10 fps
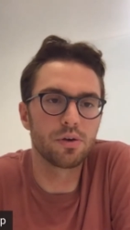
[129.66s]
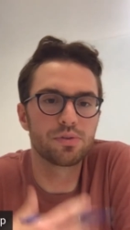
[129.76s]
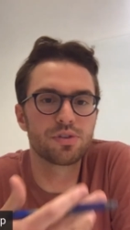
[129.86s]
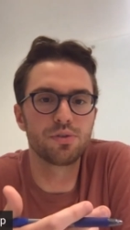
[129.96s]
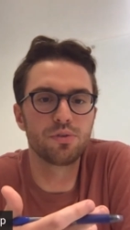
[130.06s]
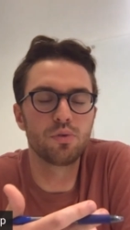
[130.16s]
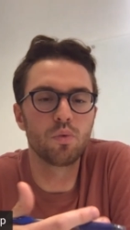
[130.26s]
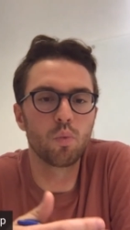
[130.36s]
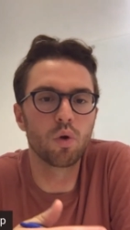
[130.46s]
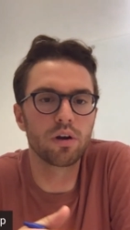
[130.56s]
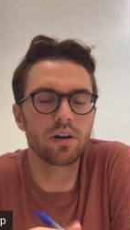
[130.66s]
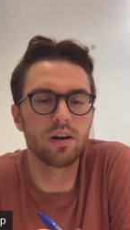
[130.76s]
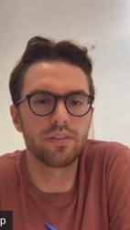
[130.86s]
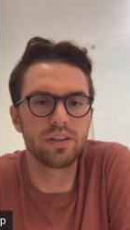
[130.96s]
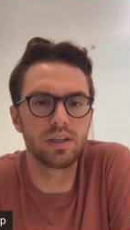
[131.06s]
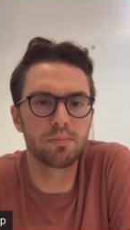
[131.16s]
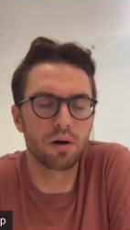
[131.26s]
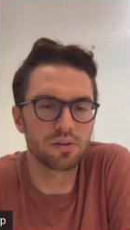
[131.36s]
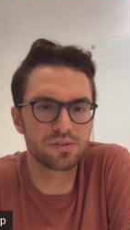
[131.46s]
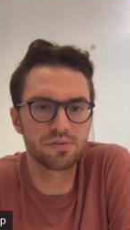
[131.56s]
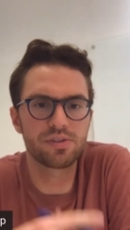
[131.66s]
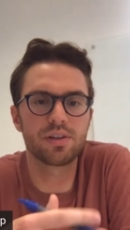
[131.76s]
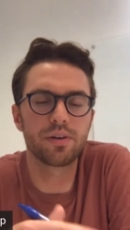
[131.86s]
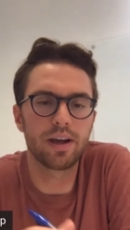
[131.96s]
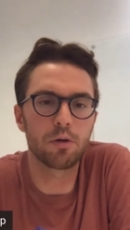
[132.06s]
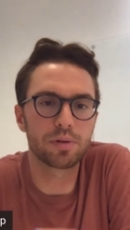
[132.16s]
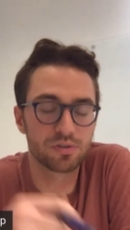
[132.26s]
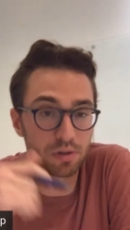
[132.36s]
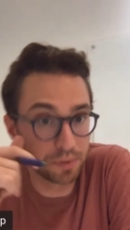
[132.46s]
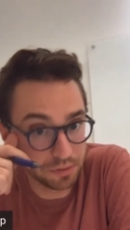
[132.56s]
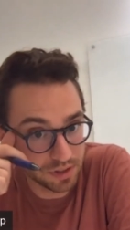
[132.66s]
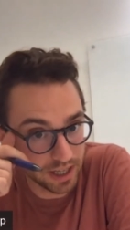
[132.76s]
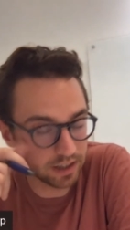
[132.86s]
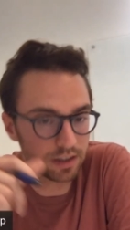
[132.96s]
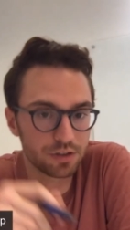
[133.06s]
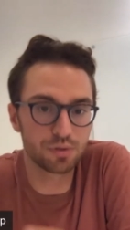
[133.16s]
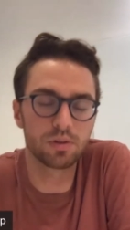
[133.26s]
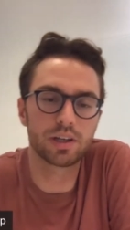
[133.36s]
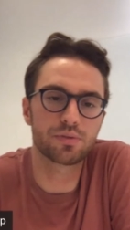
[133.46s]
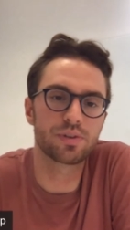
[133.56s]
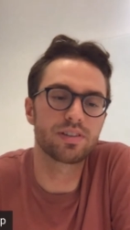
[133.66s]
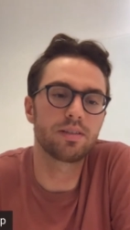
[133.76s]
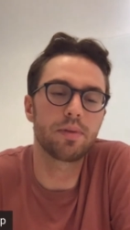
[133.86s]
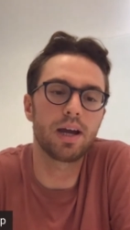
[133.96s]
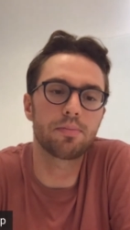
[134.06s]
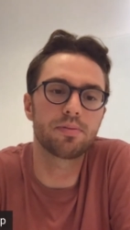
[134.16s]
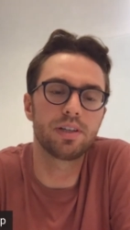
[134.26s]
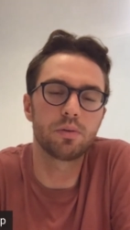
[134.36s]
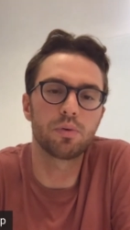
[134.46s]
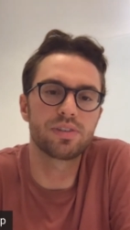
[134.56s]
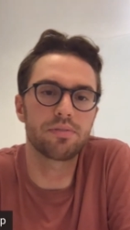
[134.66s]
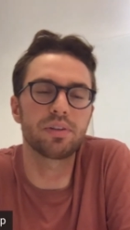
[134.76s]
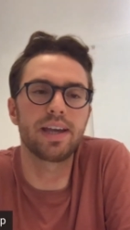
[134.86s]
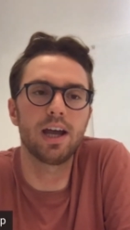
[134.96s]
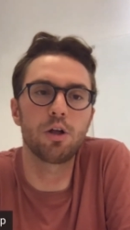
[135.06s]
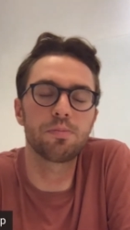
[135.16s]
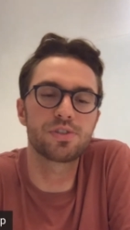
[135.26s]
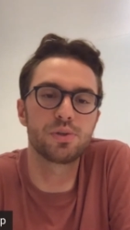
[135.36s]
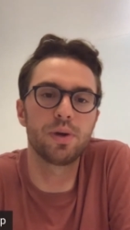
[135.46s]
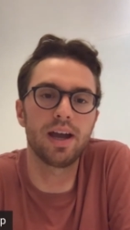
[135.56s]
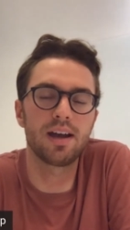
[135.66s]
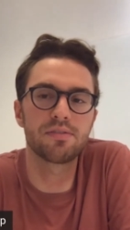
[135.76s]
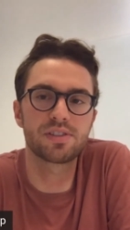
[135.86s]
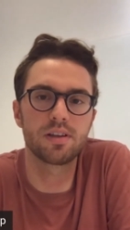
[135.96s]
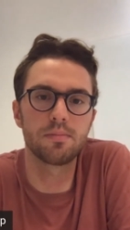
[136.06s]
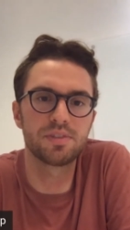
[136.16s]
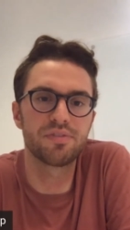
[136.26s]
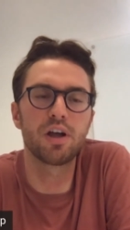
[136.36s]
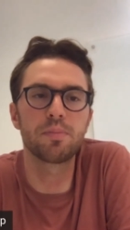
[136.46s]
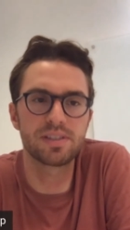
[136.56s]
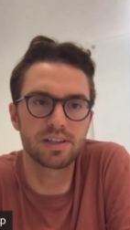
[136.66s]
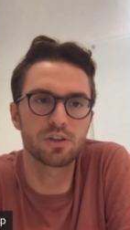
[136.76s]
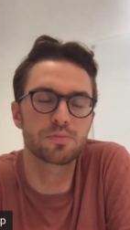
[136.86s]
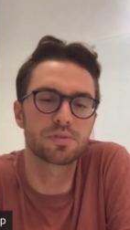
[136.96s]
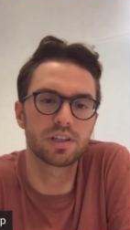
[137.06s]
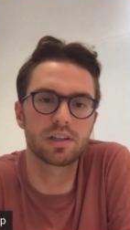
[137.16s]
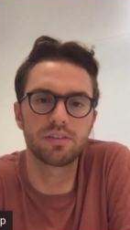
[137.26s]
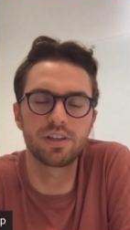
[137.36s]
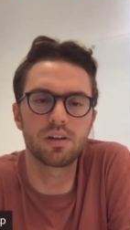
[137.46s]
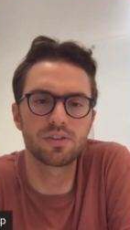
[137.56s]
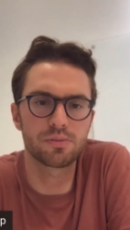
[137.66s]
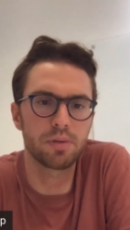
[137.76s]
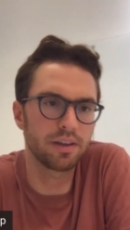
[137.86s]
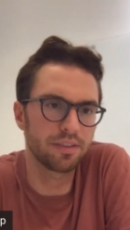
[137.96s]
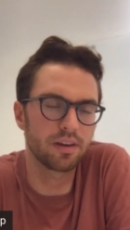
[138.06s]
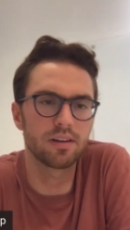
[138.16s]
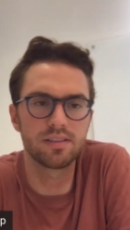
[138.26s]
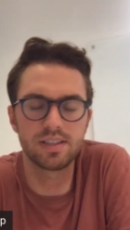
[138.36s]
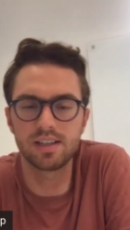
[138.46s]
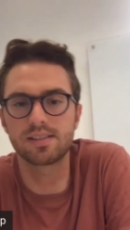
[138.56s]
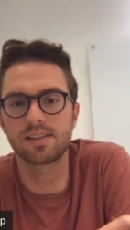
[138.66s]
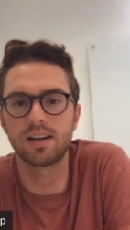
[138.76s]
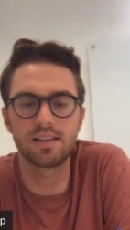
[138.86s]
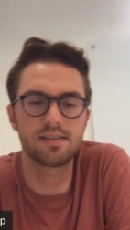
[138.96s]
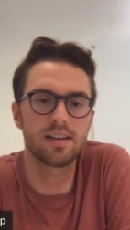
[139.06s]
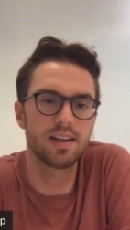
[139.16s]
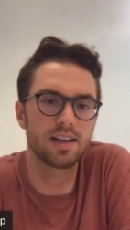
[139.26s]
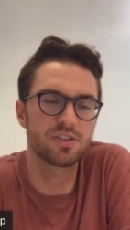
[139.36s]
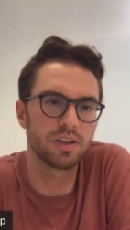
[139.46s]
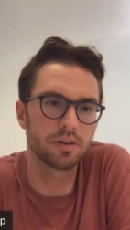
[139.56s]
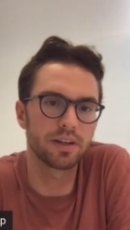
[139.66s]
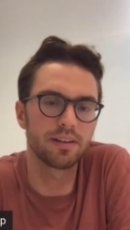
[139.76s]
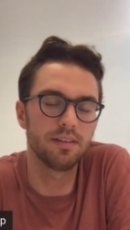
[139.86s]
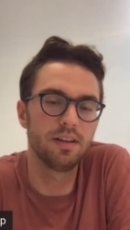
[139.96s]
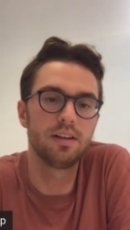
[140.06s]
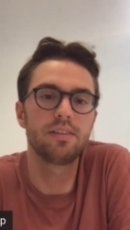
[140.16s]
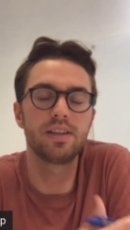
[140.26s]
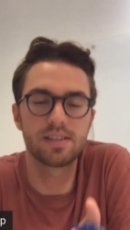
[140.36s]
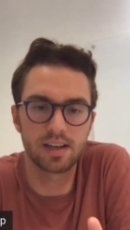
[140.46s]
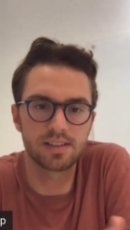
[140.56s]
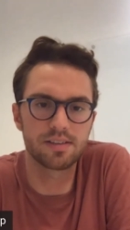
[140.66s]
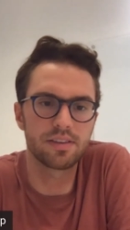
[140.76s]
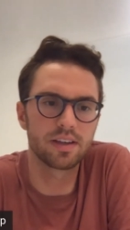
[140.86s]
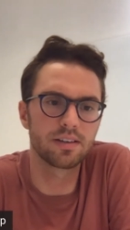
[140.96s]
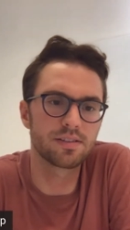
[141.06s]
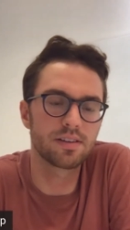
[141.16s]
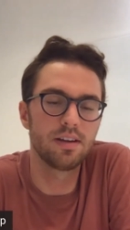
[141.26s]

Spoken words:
to work on the parsers, to help contribute data to Electricity Map, it will definitely help to have some development skills, particularly knowledge of Python, data science, data engineering, these kinds of things.